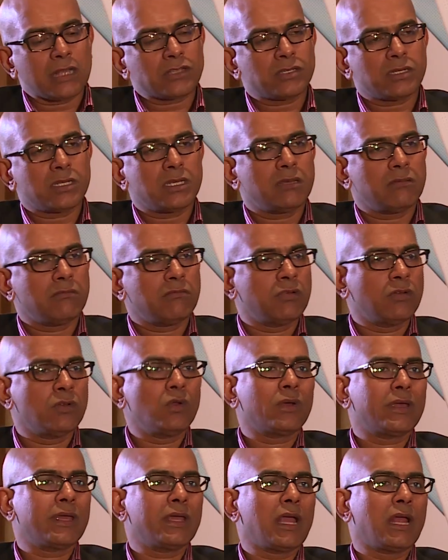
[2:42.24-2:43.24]
actually
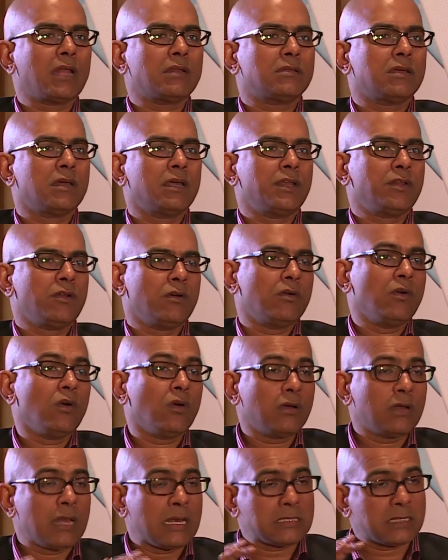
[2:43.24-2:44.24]
looking at
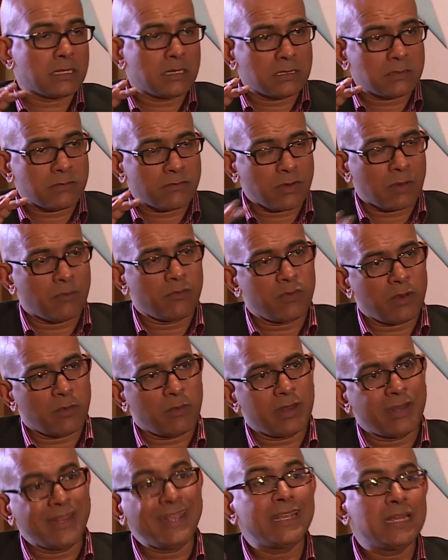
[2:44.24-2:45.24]
gold as
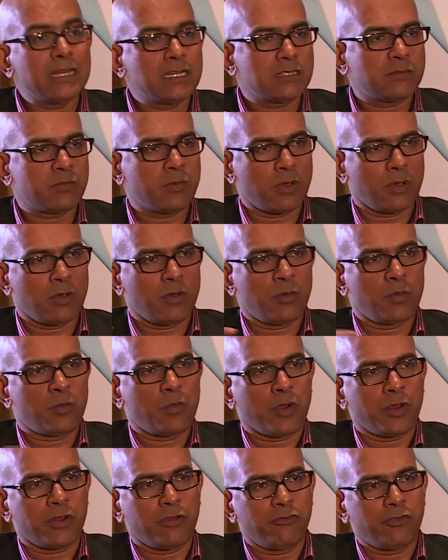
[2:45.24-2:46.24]
from an eagle's
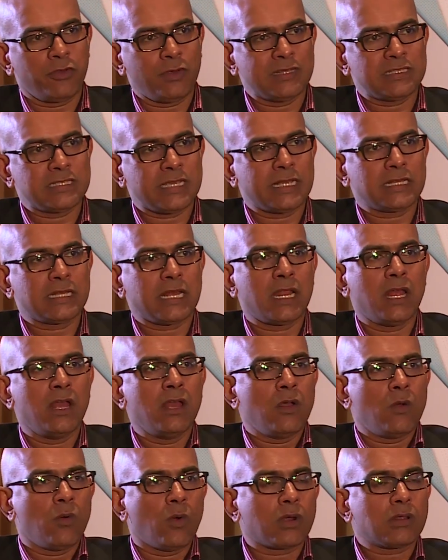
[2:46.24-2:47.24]
point of view, and saying that
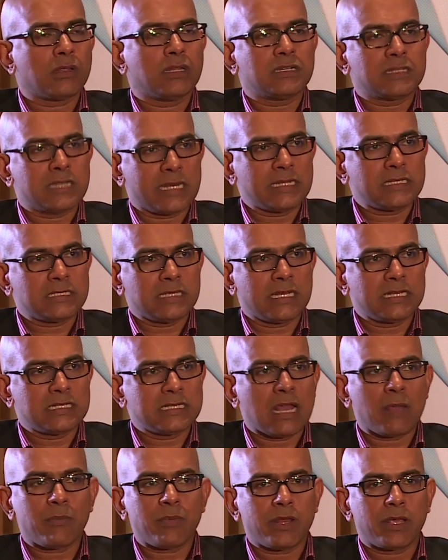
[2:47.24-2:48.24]
what are the trends that is
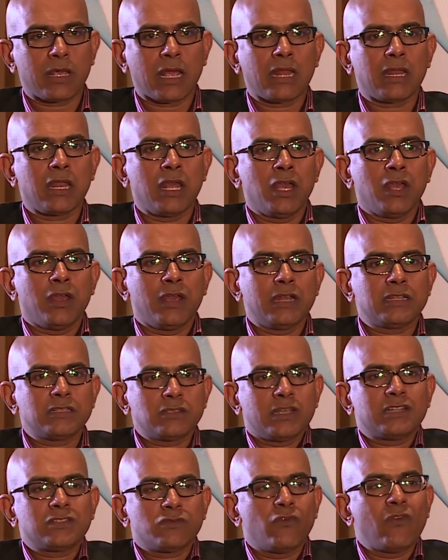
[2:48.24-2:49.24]
happening, and
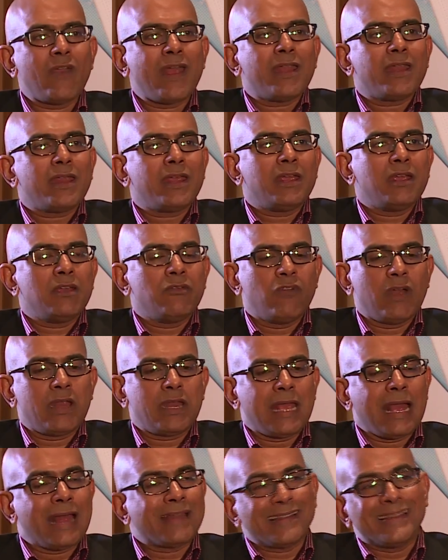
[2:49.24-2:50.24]
it's
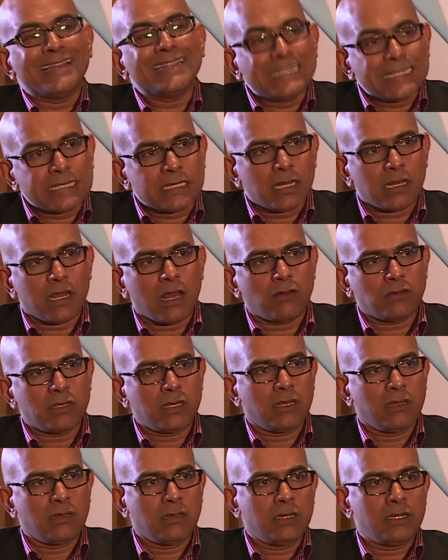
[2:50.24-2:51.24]
very analytical how
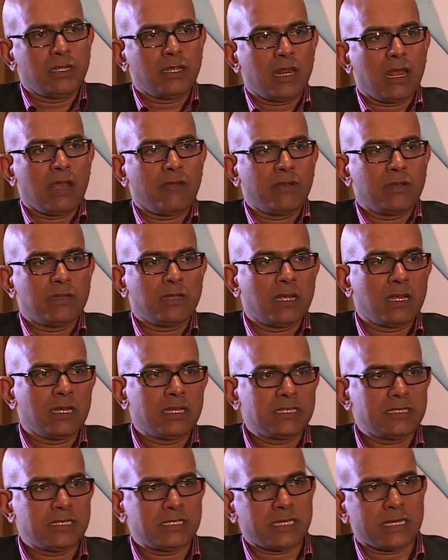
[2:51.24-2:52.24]
they derive a
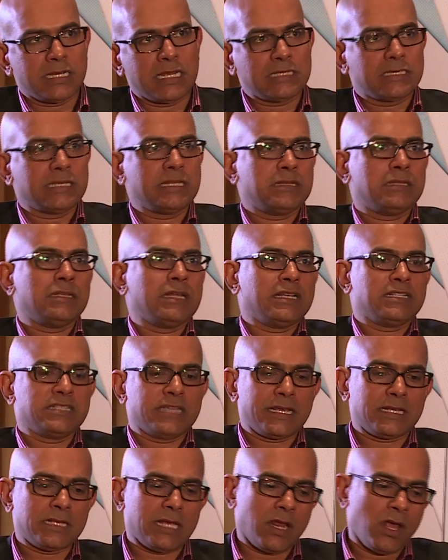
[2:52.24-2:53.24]
decision. As they are
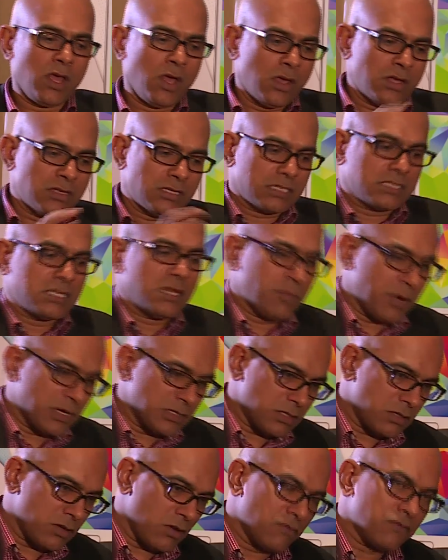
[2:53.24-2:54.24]
saying that
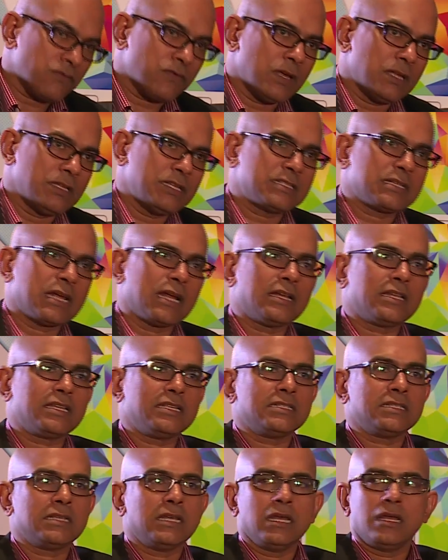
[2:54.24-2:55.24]
60% of this
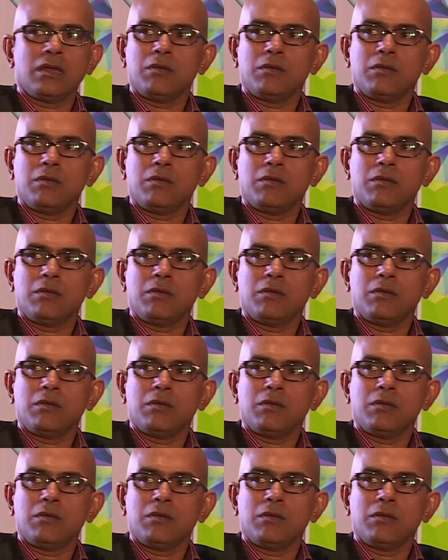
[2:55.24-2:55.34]
country's